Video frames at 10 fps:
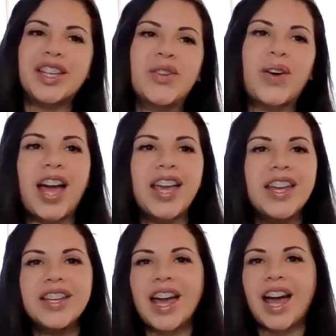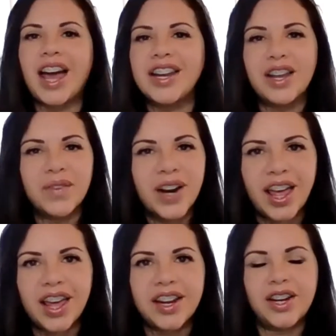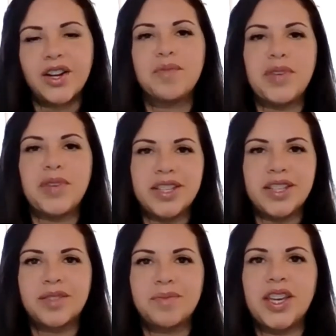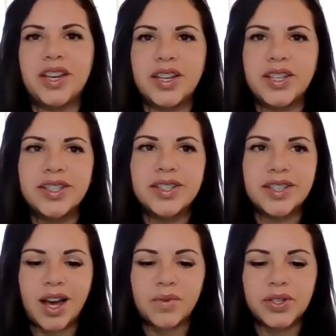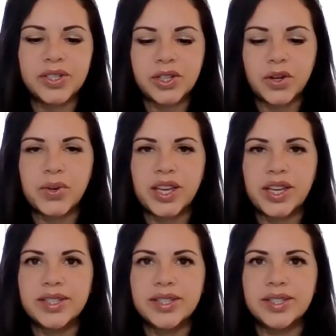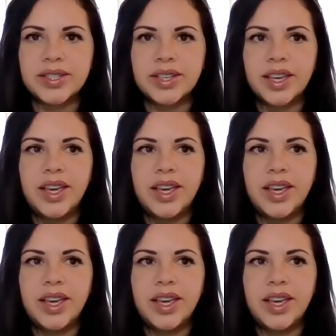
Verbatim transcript: so I, I never had inner peace because I was always,